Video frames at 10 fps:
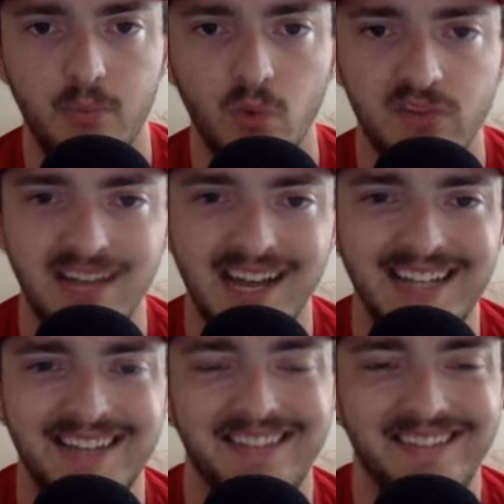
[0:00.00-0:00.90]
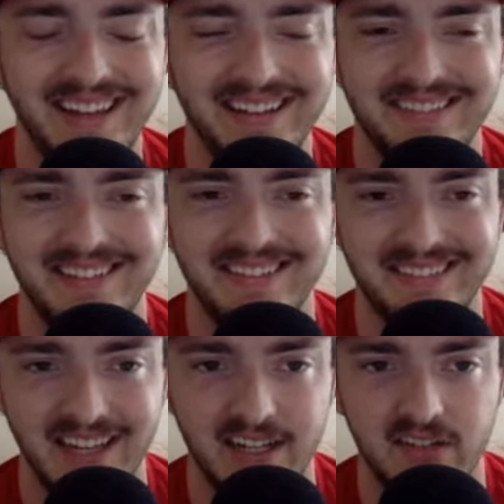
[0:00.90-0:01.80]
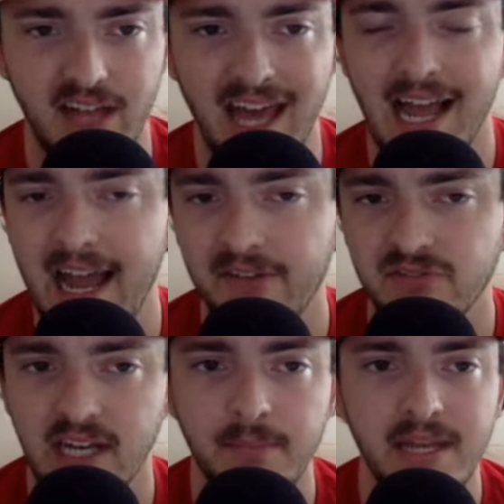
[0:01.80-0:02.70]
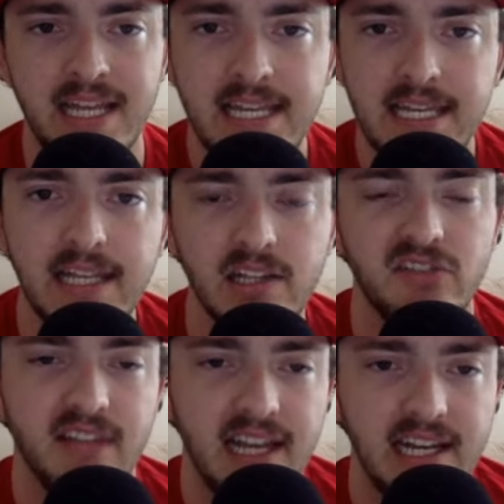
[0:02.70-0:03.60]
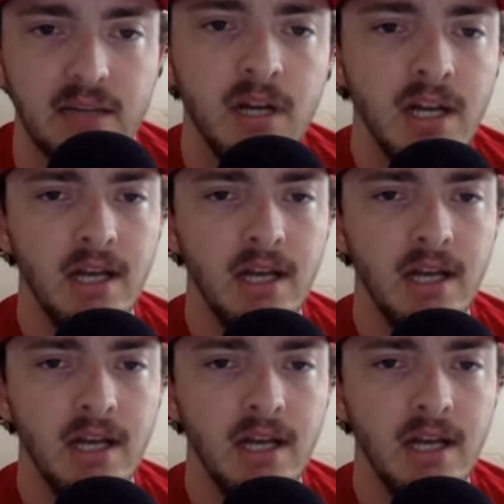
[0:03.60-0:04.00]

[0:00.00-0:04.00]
was tied six to six at halftime in Neyland Stadium